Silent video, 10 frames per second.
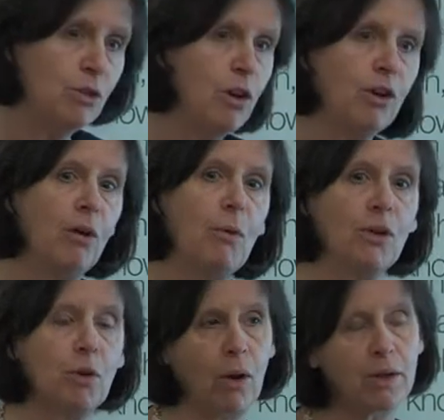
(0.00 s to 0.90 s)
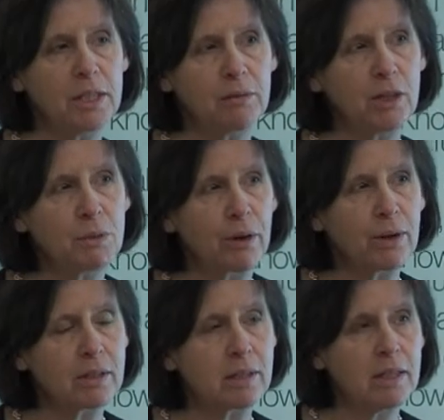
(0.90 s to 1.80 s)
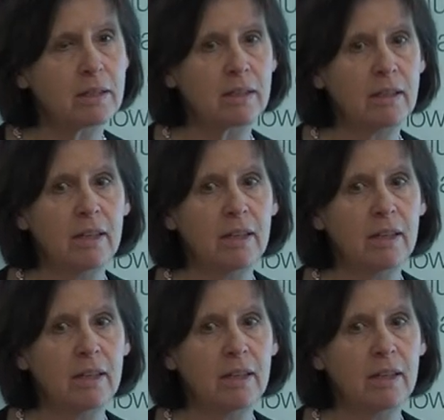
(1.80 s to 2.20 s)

not know what the quality of those products is.